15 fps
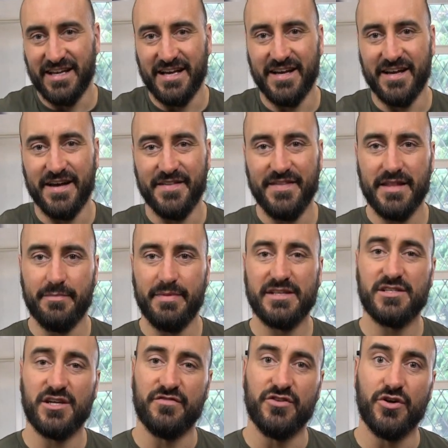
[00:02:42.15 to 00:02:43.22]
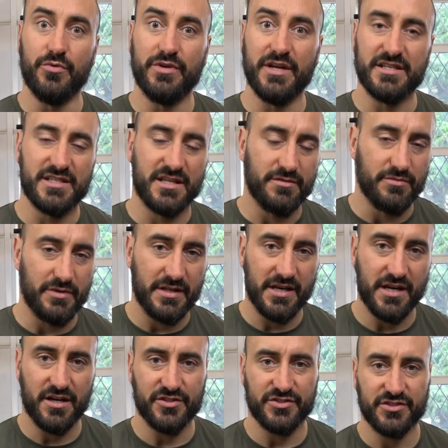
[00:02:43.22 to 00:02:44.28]
and other bits I've noticed, and
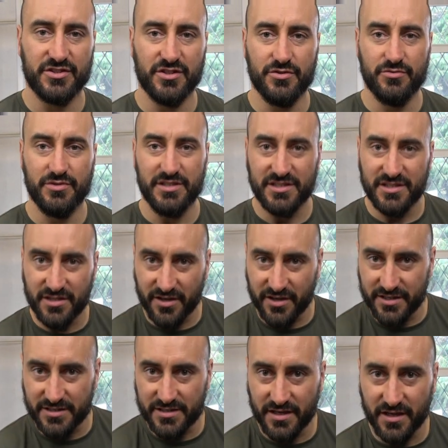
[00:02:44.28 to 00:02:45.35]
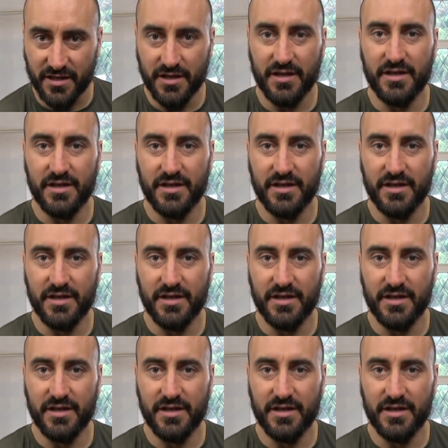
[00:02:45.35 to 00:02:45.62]
they are slowly starting to